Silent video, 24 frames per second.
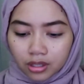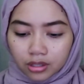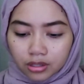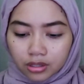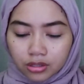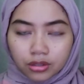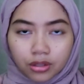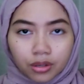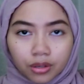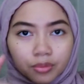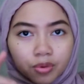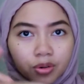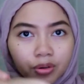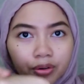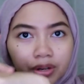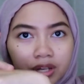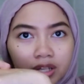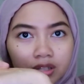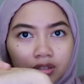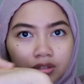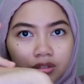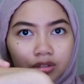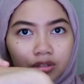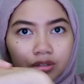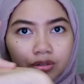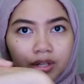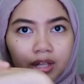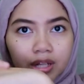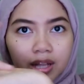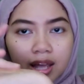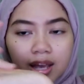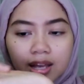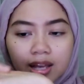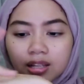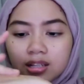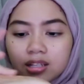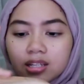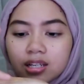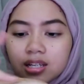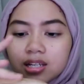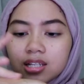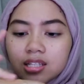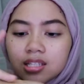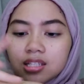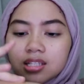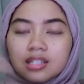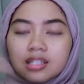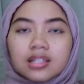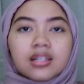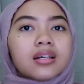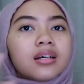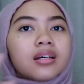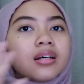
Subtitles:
So I'm going to do it like this,